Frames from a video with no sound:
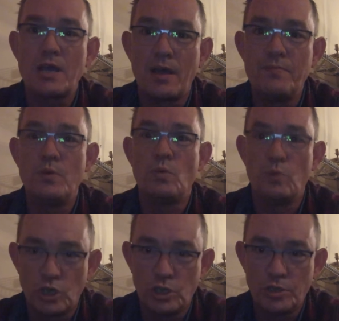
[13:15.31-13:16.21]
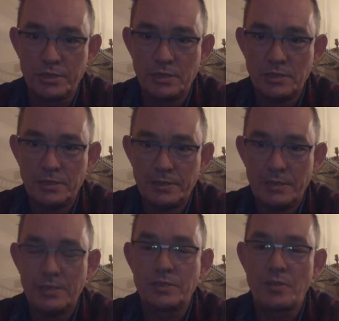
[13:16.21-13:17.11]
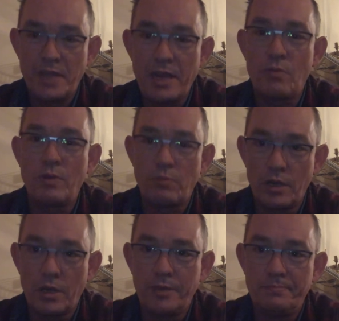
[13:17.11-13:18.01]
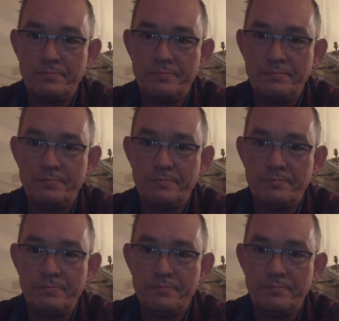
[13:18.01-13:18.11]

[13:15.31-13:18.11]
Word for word: of the world. So there we were.